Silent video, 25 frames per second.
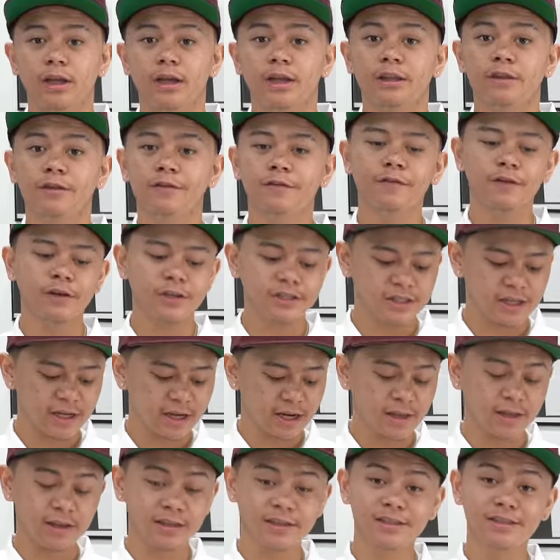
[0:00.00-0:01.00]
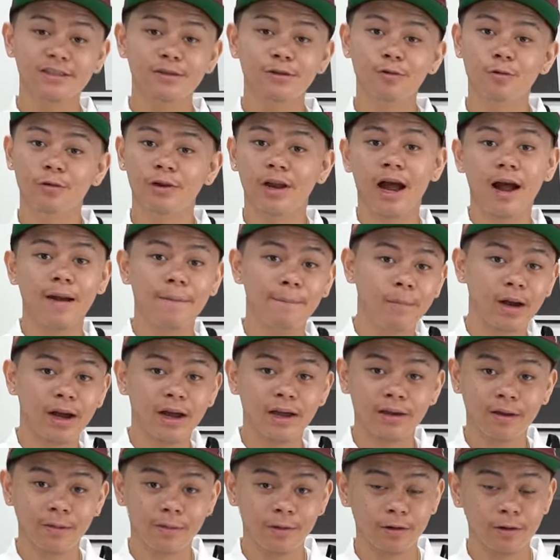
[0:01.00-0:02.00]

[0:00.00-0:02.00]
The first thing I like to do when I'm buying